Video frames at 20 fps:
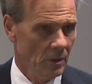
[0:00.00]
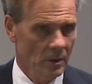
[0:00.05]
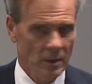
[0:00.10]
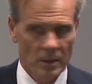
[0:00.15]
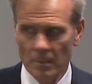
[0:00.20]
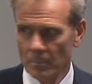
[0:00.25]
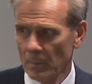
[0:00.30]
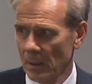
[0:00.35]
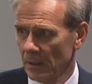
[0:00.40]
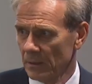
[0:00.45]

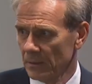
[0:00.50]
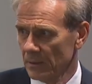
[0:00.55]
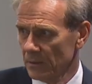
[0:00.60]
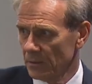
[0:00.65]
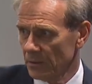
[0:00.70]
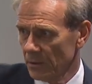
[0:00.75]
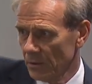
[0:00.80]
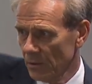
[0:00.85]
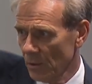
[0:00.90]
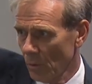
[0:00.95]
and apparently
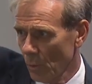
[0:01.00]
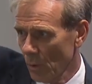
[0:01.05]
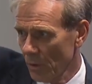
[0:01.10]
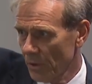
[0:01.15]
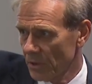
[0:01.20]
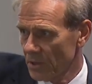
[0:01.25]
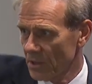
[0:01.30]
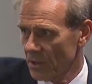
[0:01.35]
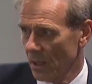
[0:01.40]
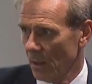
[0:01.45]
there's a
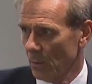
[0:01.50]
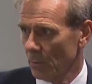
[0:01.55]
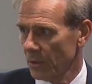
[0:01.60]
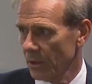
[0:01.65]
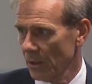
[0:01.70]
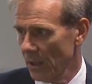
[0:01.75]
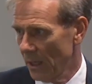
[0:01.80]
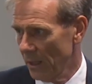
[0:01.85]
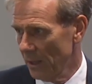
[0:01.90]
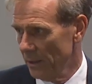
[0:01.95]

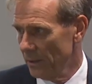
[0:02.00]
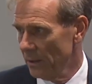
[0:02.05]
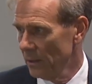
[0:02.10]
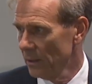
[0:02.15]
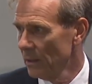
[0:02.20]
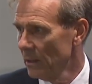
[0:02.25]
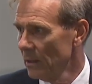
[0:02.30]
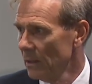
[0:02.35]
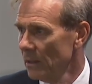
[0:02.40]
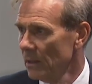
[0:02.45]
north-south line
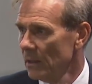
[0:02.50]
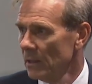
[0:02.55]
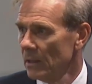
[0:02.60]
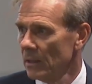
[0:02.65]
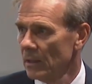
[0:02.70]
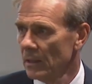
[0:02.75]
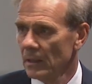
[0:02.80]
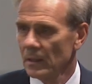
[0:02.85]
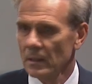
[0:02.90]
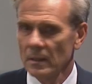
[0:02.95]

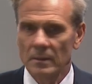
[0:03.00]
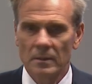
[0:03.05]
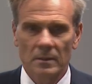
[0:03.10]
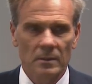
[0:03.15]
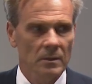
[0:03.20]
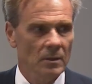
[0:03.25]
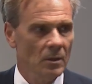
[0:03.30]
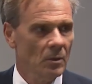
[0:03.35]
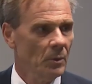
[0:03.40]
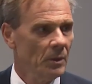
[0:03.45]

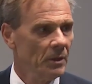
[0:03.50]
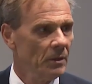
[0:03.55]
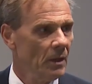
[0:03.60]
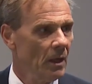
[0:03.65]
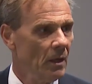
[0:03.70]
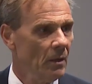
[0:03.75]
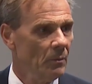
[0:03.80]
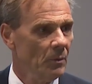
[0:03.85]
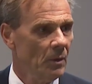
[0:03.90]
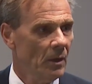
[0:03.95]
going
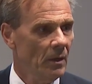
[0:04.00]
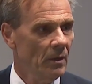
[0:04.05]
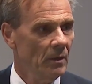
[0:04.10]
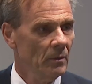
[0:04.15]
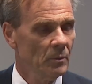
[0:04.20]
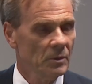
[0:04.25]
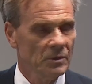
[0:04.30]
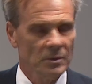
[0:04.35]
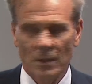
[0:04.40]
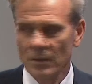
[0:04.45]
down
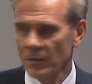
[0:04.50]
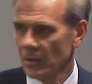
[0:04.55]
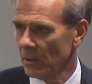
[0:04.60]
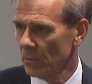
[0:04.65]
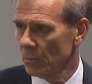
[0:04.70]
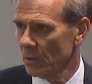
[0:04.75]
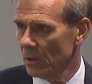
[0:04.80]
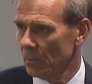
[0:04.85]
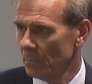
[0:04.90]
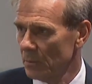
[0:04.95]
there, which I
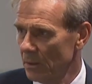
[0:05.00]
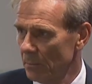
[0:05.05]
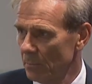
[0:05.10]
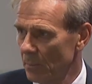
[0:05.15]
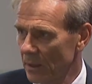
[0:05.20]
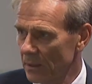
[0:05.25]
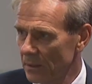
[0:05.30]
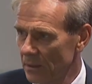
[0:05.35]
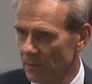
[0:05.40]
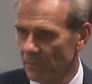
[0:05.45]
think will be
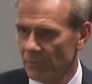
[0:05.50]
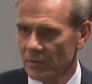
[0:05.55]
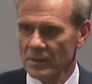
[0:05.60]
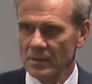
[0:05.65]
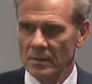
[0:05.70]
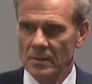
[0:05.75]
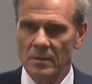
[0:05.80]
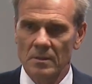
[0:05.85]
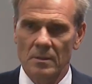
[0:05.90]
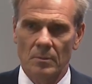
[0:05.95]

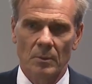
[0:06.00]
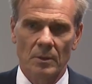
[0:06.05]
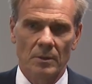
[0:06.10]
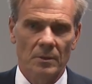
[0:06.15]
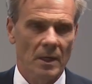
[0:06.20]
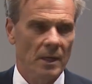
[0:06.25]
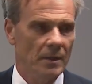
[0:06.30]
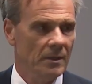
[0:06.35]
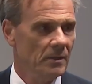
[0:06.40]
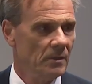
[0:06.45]
magnificent
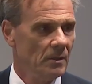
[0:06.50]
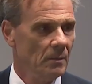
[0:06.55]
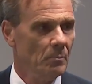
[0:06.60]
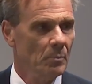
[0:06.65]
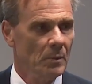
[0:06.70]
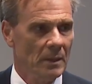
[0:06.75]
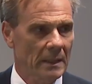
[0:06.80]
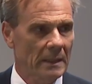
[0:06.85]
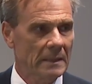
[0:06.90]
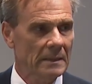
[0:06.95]
when that is in
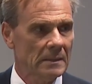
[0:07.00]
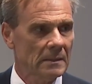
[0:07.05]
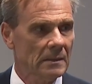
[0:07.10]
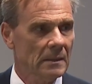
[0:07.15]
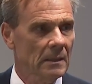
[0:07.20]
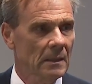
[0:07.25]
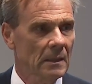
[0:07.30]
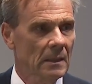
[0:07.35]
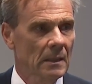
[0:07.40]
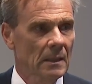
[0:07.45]
place.
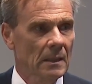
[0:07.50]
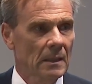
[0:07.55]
